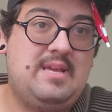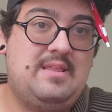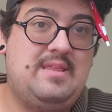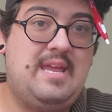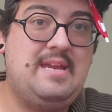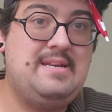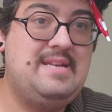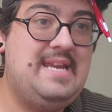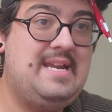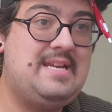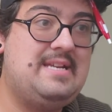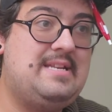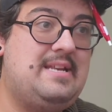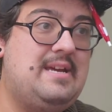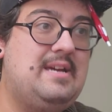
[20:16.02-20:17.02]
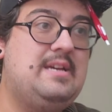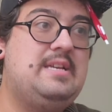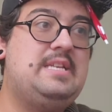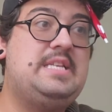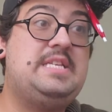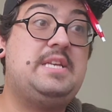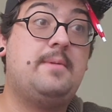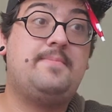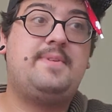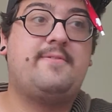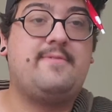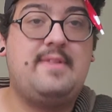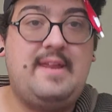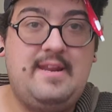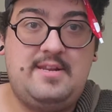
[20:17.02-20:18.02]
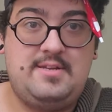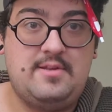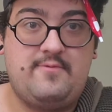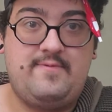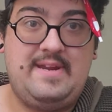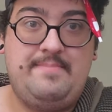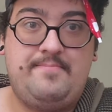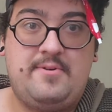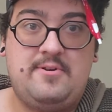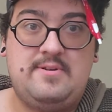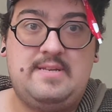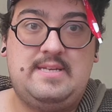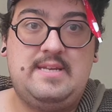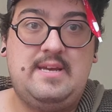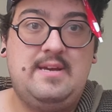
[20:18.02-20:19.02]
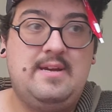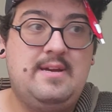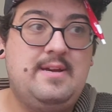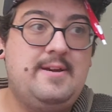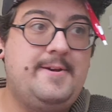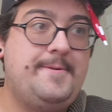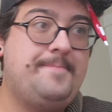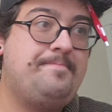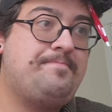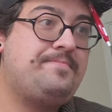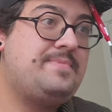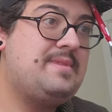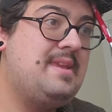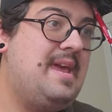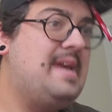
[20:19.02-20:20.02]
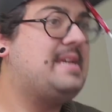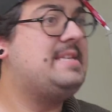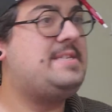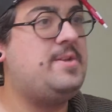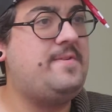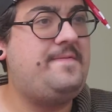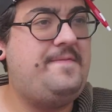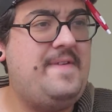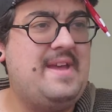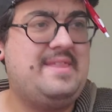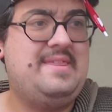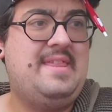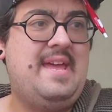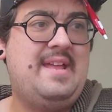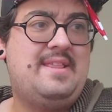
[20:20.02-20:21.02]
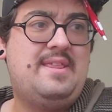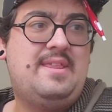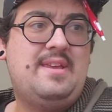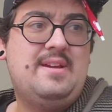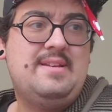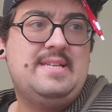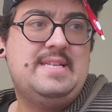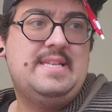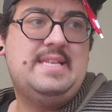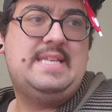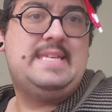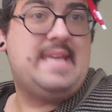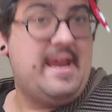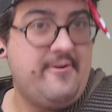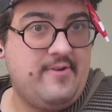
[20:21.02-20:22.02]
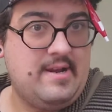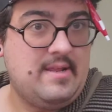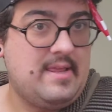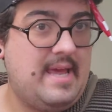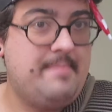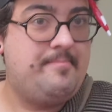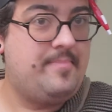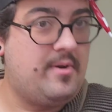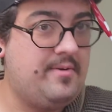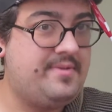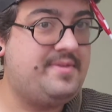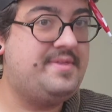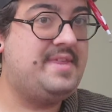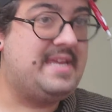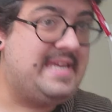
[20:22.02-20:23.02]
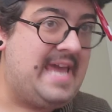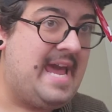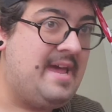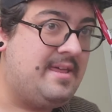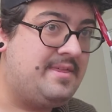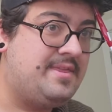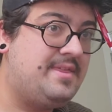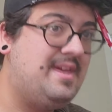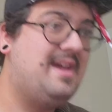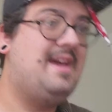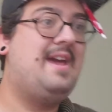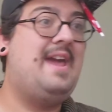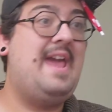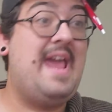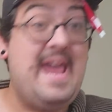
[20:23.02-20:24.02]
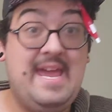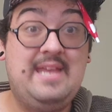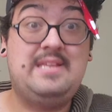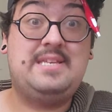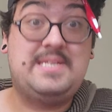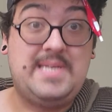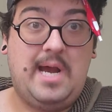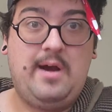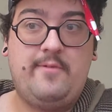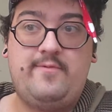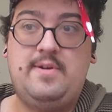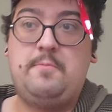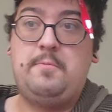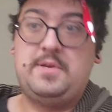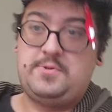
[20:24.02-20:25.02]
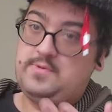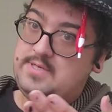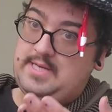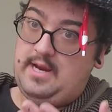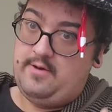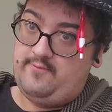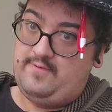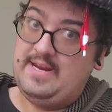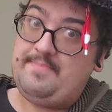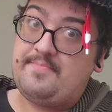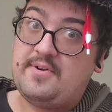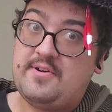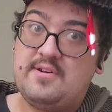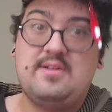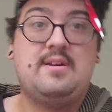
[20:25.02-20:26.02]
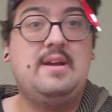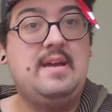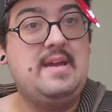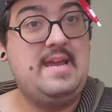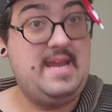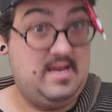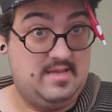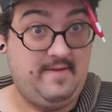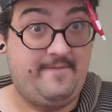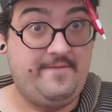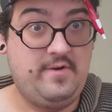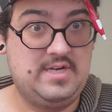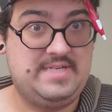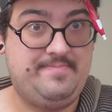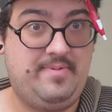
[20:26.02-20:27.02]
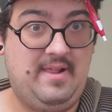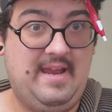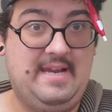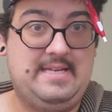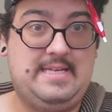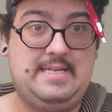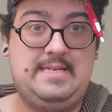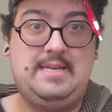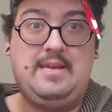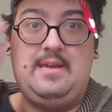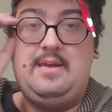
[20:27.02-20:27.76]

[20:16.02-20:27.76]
they needed something related to the Reapers. And consider the fact that Saren led both the Geth and Sovereign, which was a Reaper, in the first place,